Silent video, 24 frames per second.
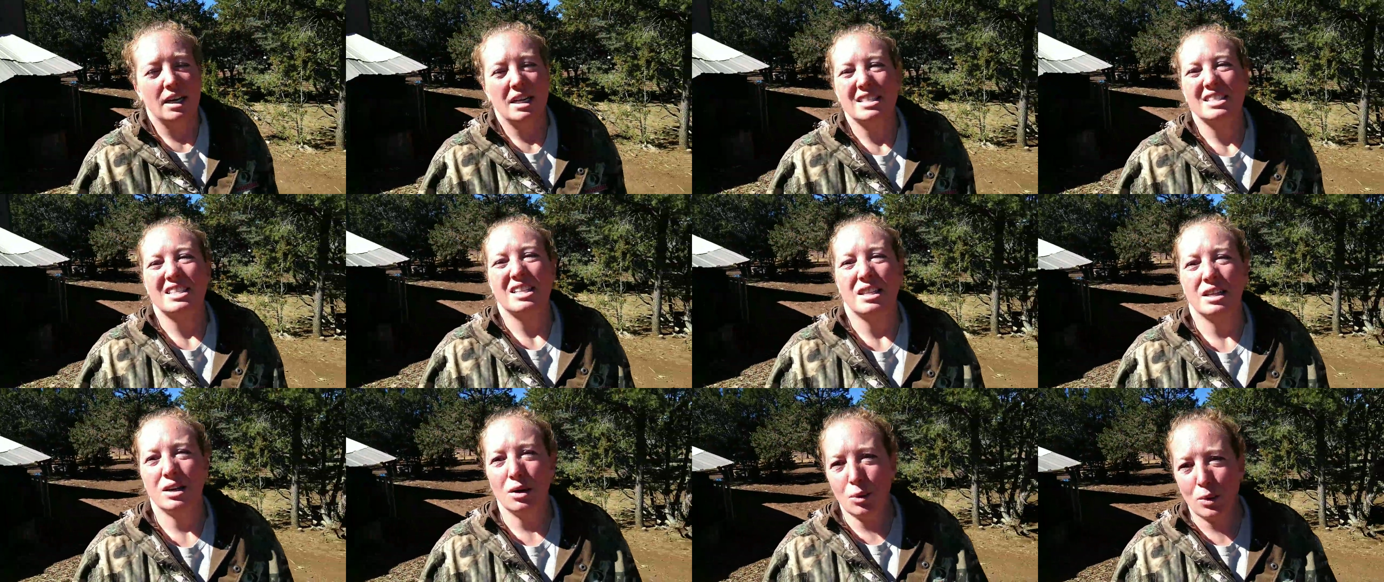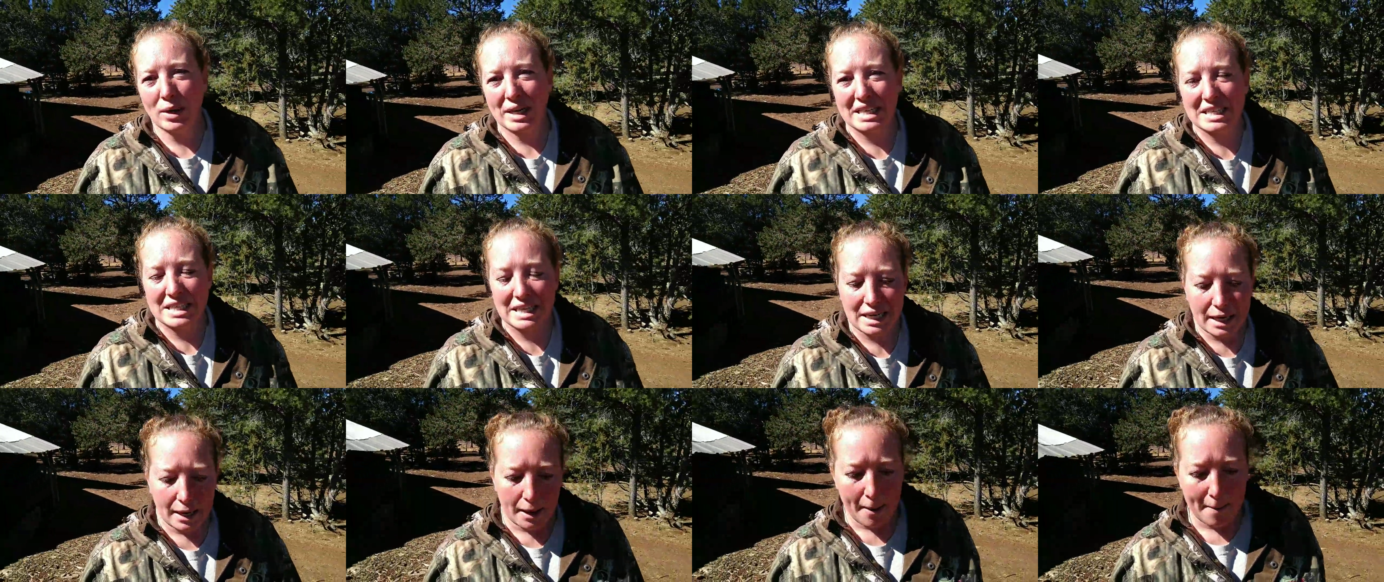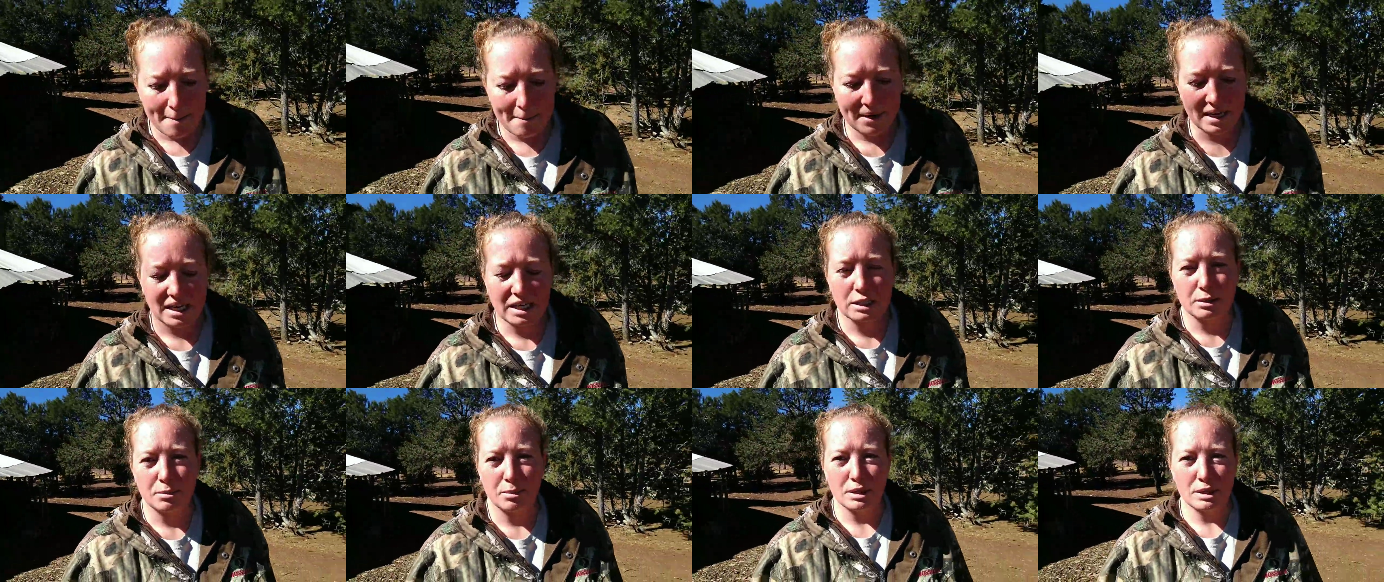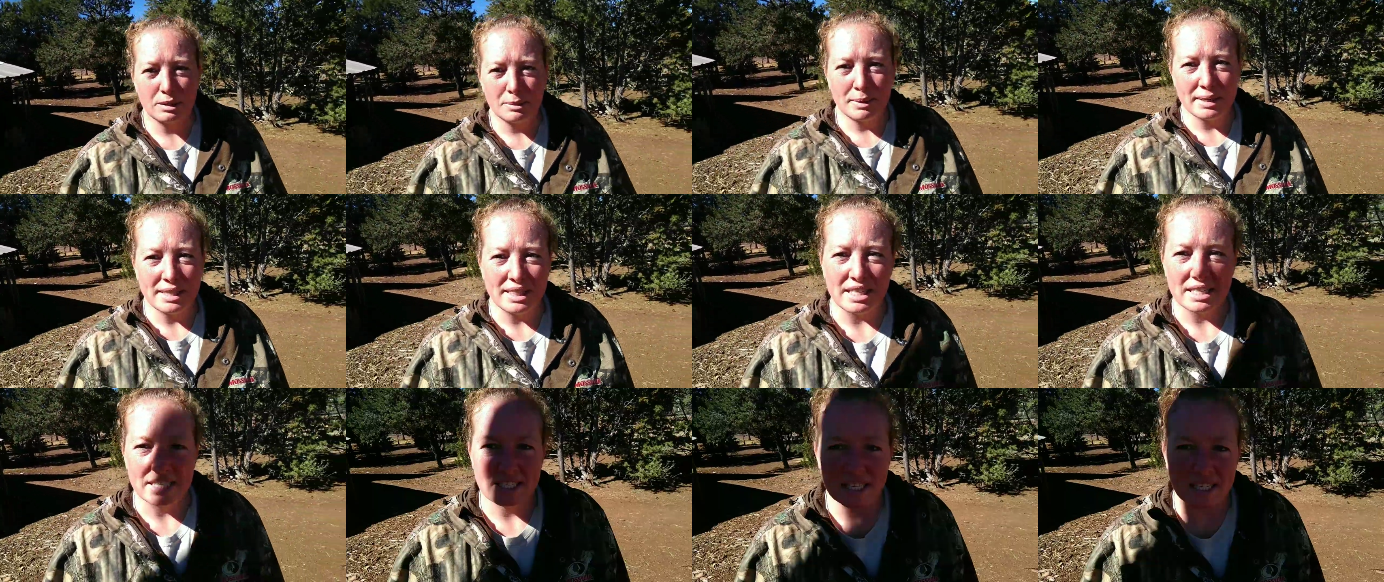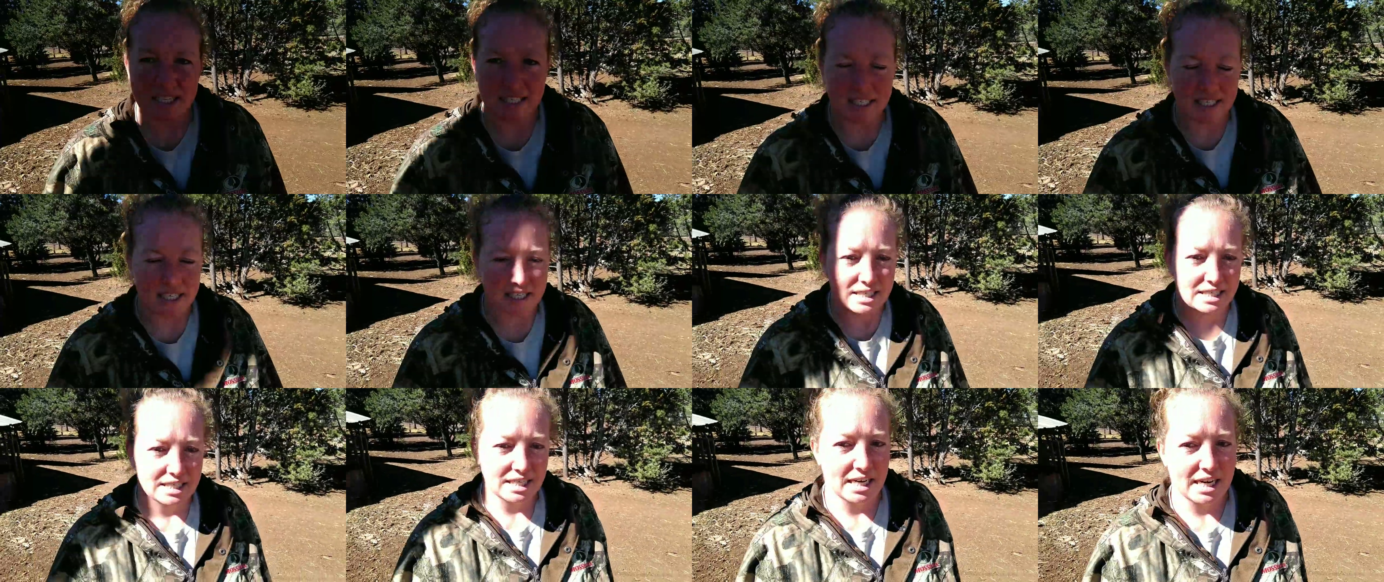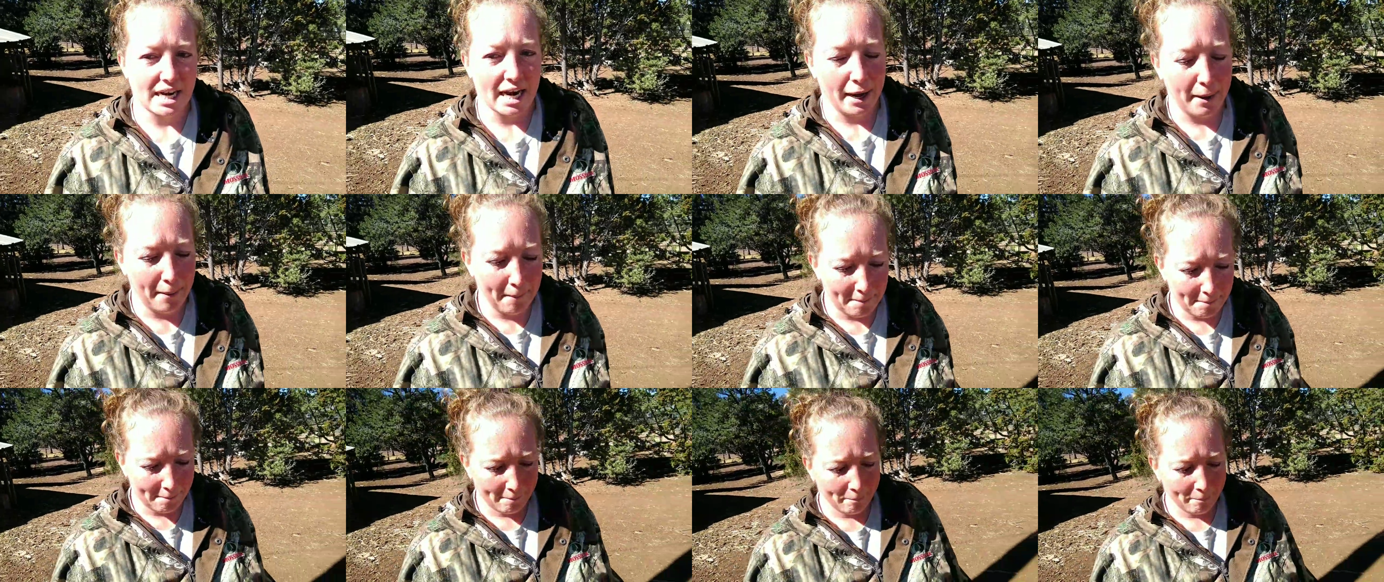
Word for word: It's a little windy, but it's supposed to be in the 60s today.